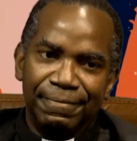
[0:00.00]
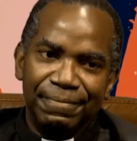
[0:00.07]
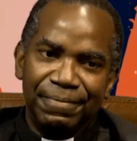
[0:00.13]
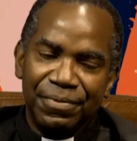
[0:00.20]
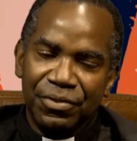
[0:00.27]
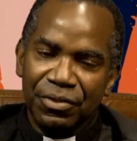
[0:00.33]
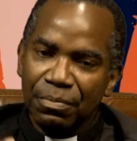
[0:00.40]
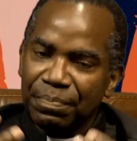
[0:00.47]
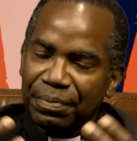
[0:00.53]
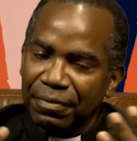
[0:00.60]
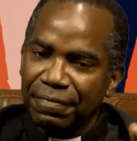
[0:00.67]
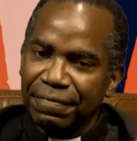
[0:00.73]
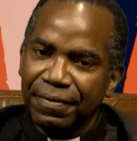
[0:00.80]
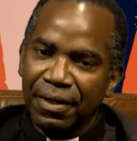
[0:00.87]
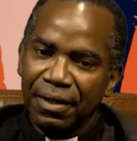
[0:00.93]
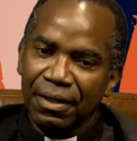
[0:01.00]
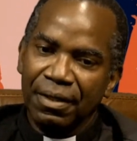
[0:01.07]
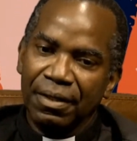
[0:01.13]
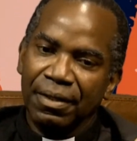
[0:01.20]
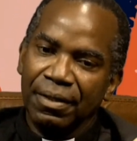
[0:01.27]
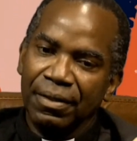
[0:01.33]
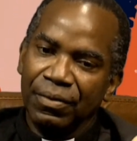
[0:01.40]

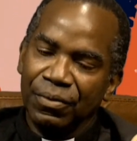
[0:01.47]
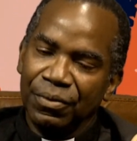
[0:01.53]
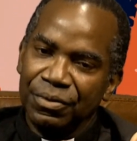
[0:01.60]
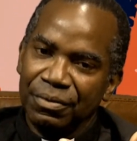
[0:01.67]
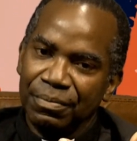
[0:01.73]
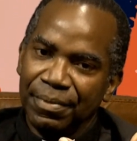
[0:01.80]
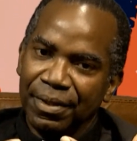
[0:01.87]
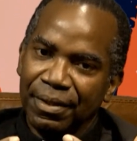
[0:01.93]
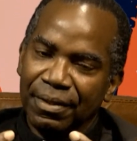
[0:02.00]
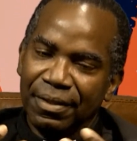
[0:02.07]
simplify or to make